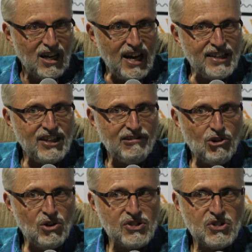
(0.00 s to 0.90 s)
And they're
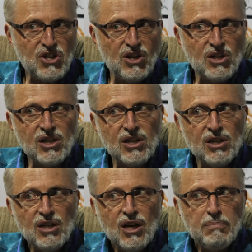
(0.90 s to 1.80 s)
all sung
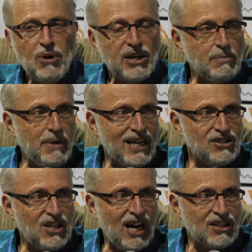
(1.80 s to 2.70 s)
by the Mad
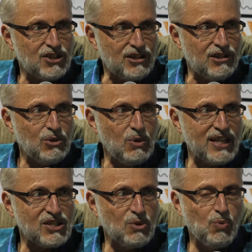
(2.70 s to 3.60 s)
Doctor, who
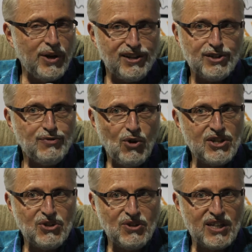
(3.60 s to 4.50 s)
has the weirdest
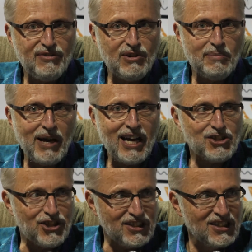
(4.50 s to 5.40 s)
voice you could ever
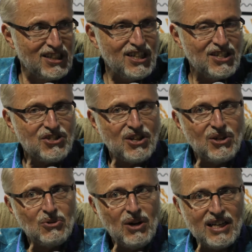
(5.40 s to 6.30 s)
imagine.
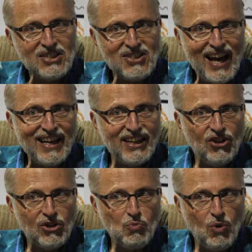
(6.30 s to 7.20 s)
So I sat in
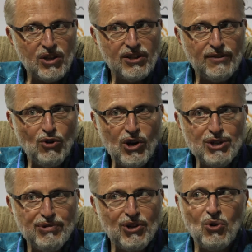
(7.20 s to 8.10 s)
on one of the
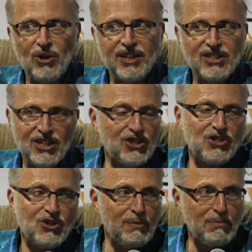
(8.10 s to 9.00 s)
voice recordings and just
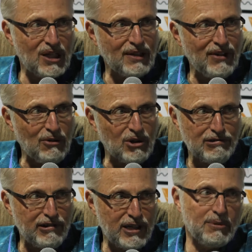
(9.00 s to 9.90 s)
couldn't believe how
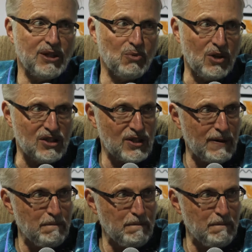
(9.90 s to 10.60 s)
incredible it was.